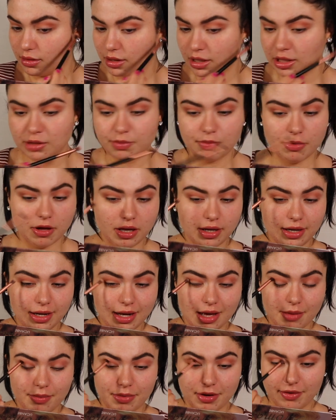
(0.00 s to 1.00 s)
It's balling
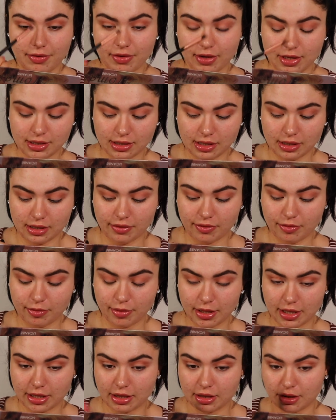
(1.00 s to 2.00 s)
up and I feel like it's not giving
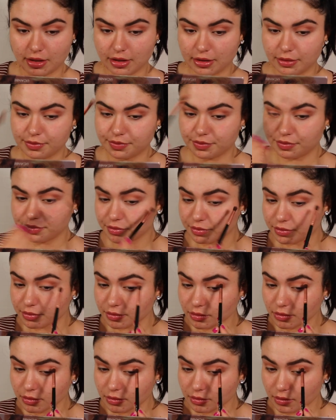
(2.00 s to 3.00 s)
me like the
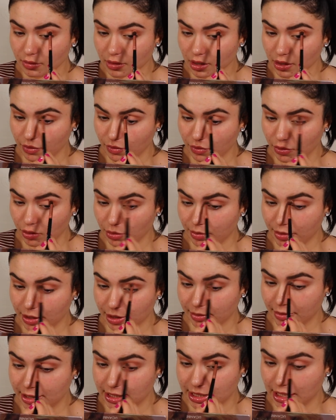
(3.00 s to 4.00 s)
full
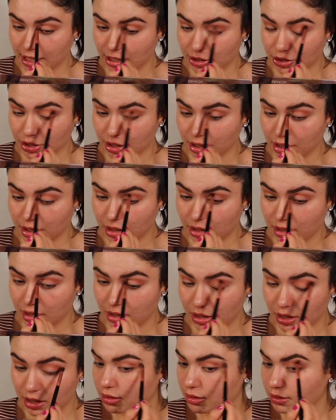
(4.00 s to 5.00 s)
pigmentation.
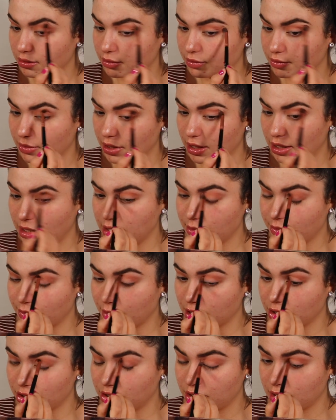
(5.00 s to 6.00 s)
And these
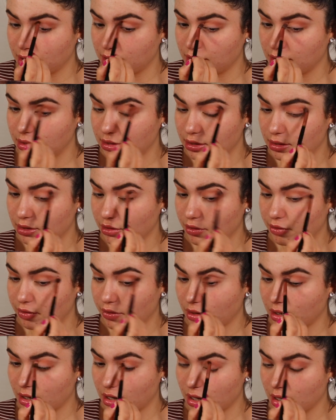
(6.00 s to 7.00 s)
brushes so
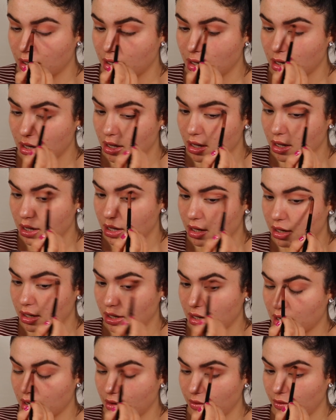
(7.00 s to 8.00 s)
far,
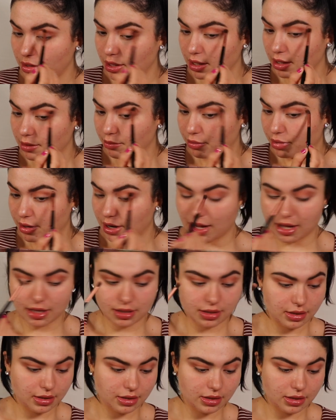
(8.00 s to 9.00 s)
not really
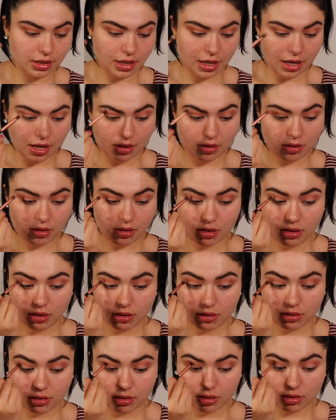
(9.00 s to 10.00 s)
impressed at all.
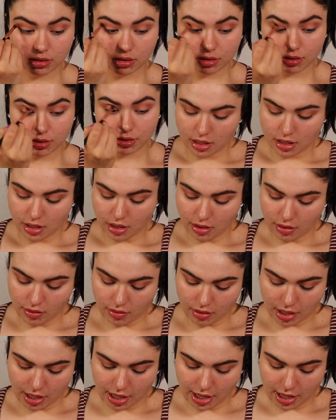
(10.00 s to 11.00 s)

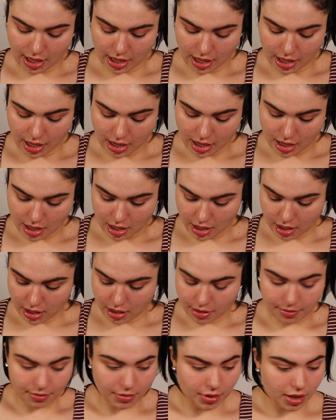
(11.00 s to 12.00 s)
Okay,
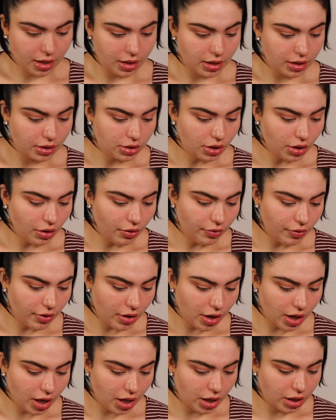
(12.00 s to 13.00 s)
so
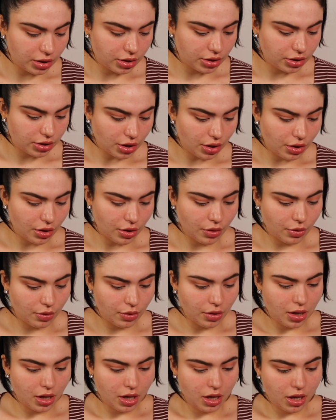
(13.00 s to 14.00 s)
far so